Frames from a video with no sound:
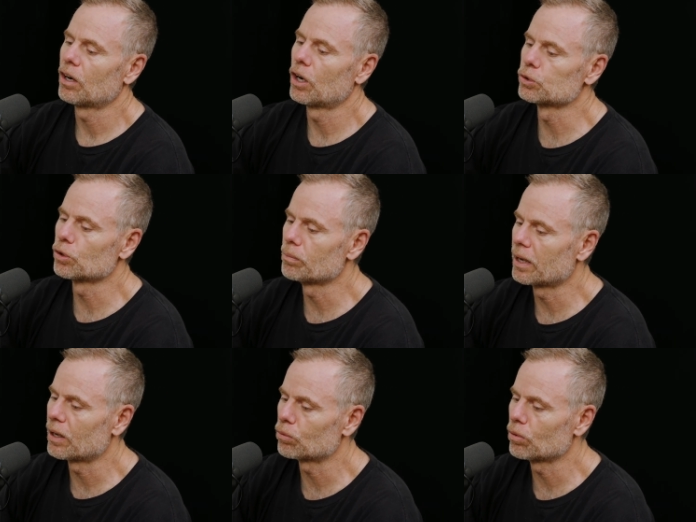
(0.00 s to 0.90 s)

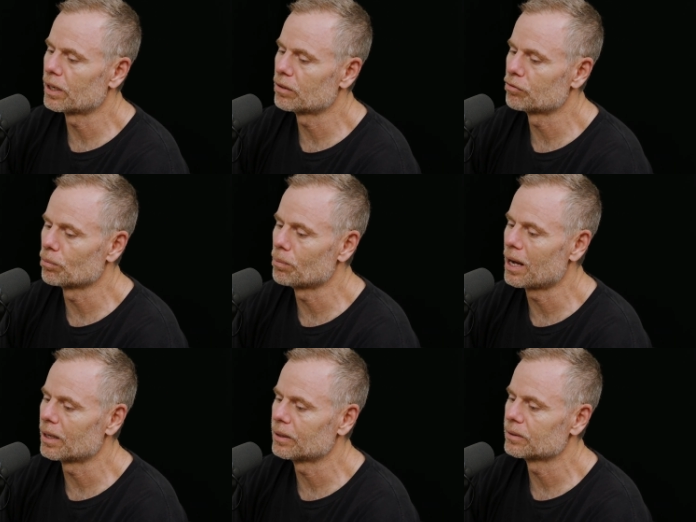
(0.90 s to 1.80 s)
100-mile run in
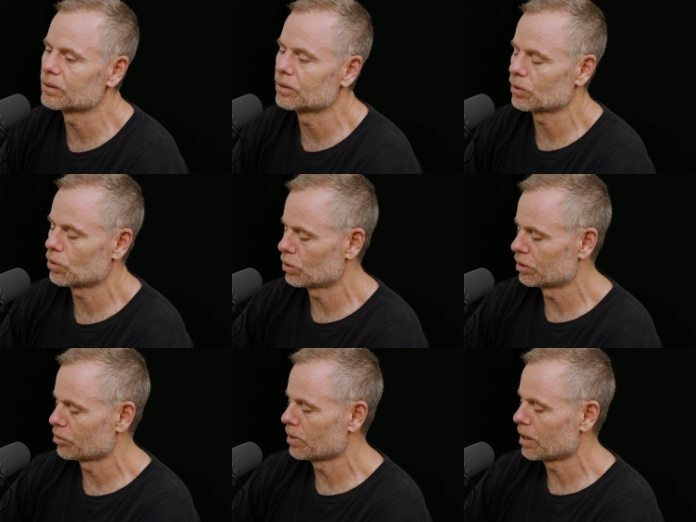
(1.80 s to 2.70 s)
Vermont called
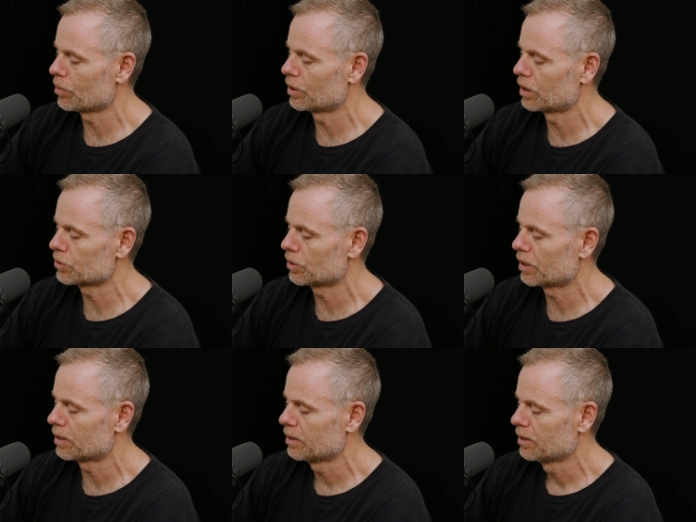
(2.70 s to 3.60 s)
the Vermont 100
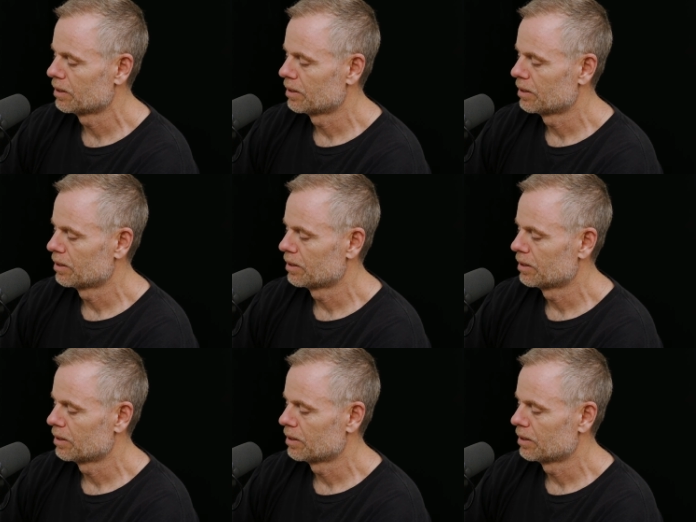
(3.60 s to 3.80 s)
on a